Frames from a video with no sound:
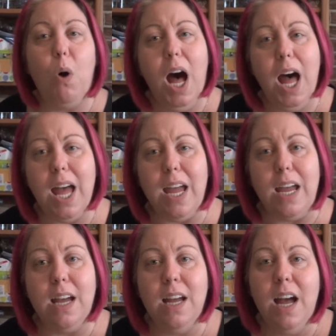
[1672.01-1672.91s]

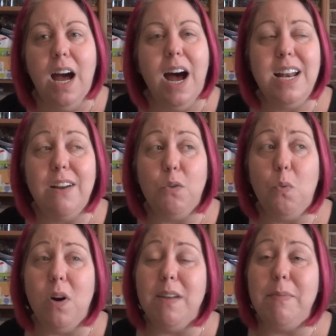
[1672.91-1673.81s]
Why? I never
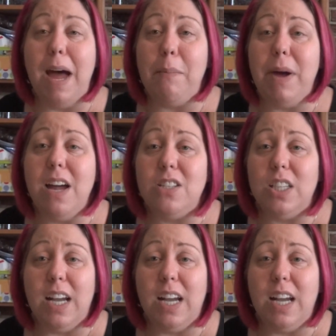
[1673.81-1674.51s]
wore them that much.